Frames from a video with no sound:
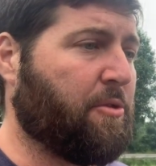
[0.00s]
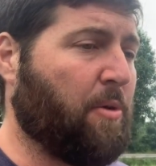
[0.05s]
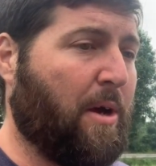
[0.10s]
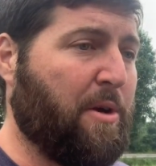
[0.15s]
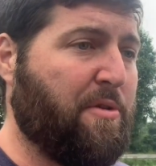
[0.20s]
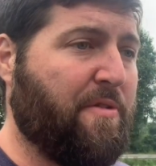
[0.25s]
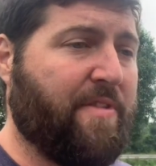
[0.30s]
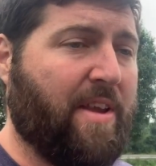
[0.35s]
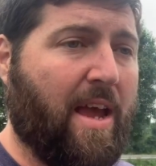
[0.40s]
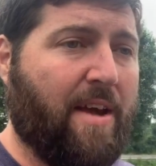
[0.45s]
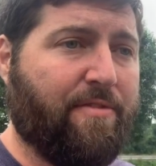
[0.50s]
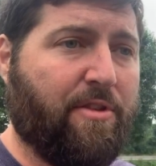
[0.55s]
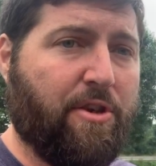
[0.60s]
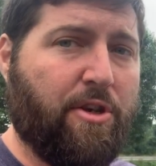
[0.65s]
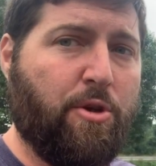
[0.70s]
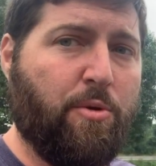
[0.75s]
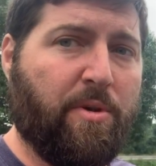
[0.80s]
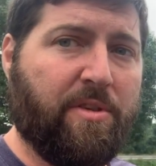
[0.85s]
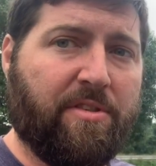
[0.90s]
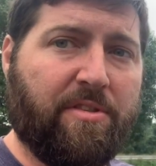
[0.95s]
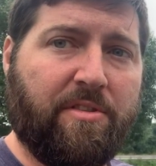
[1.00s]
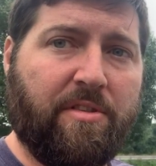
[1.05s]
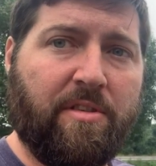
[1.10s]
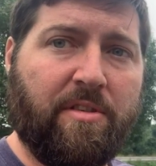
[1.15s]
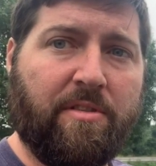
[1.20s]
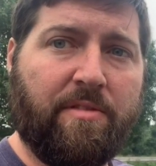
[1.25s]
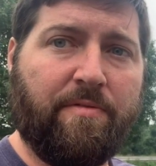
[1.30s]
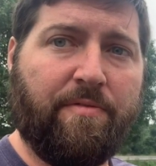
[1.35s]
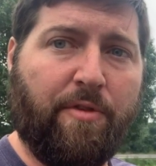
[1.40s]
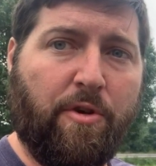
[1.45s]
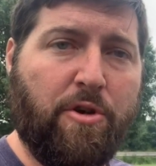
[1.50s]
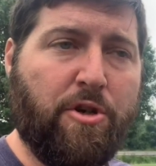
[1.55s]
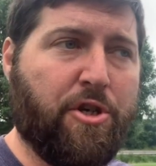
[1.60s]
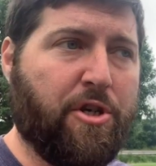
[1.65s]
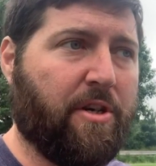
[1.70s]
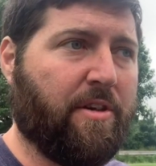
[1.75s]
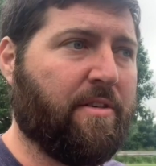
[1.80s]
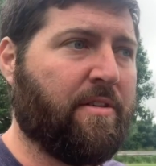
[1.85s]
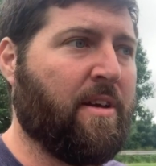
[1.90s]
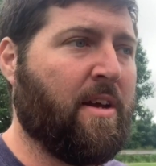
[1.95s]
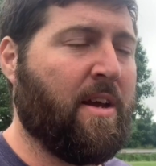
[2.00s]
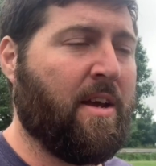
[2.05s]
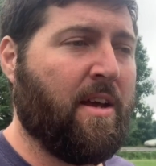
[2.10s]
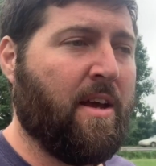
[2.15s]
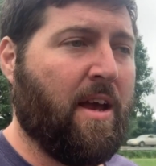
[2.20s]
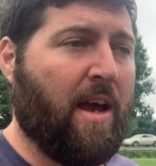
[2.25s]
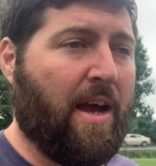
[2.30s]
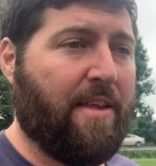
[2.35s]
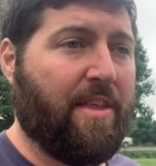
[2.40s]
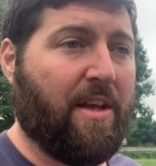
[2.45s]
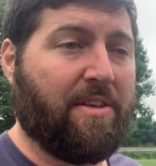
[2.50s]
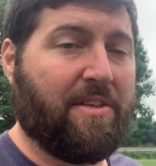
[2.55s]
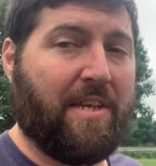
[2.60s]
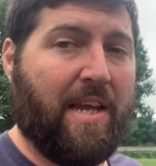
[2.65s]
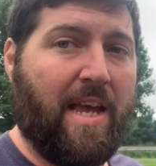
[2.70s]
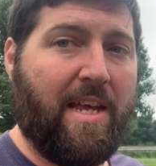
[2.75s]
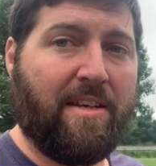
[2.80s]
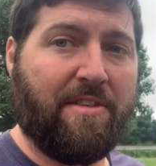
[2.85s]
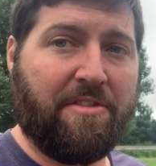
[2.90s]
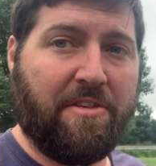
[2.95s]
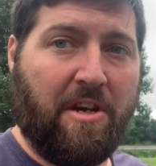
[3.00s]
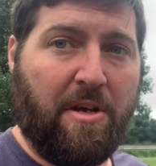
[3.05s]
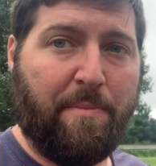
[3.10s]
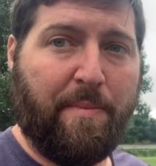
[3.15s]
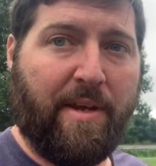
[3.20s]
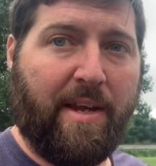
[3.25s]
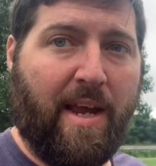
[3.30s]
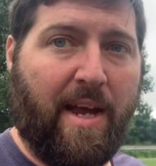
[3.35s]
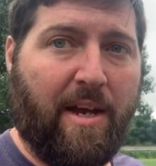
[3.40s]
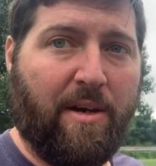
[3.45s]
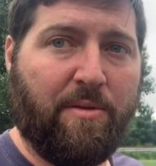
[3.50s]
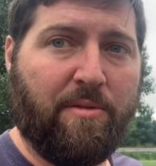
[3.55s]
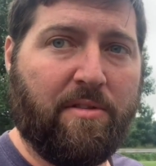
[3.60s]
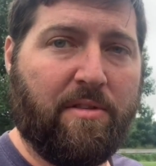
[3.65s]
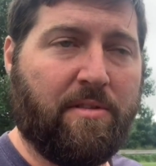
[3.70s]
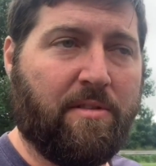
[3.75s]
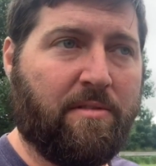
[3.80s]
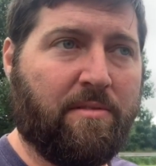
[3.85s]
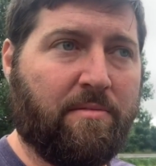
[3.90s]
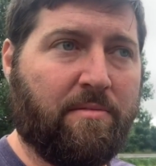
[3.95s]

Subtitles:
So I don't even have the newest version. And then 10 is coming out,